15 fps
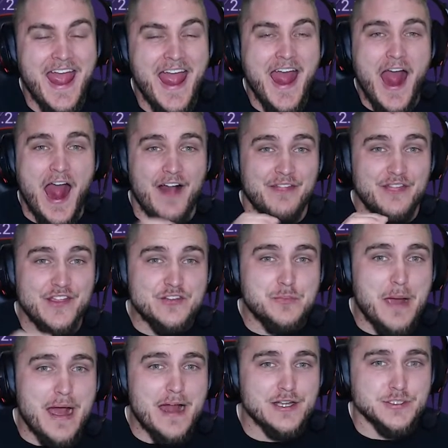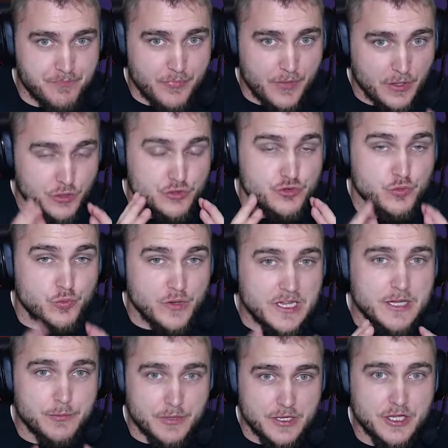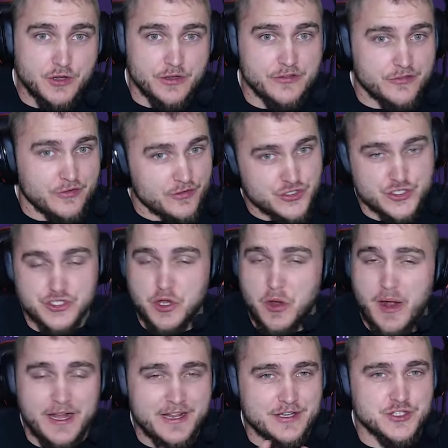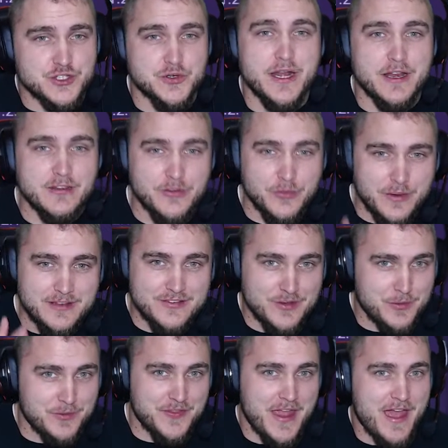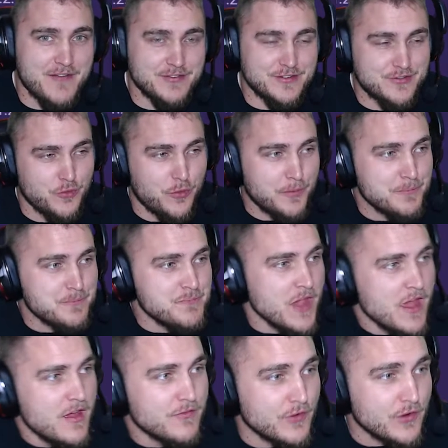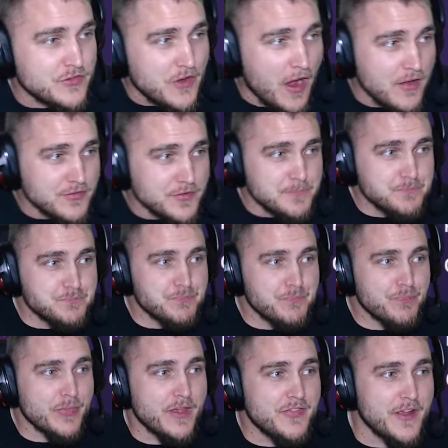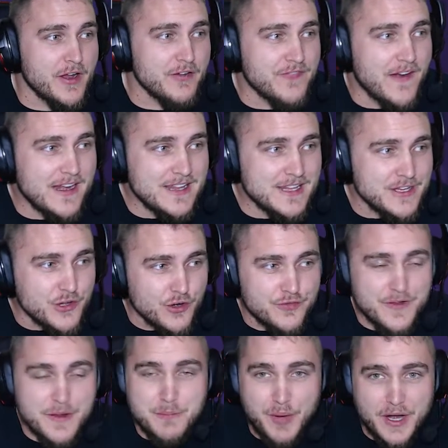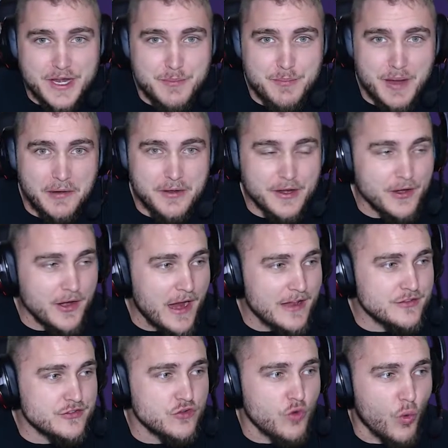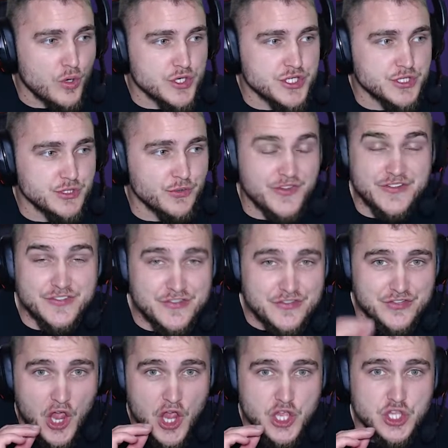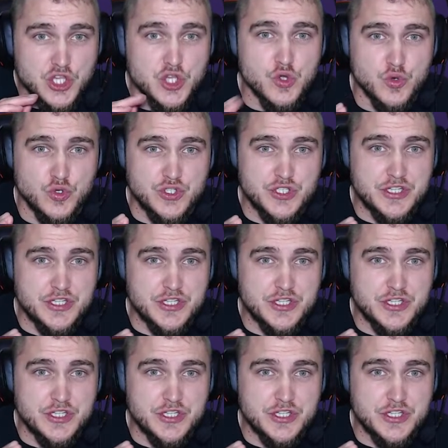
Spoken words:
And this patch looks really, really good. So let's just go ahead and get straight into it and see what they have in store. First off, they're finally nerfing Buddy Barrier and Score Shield. This is huge.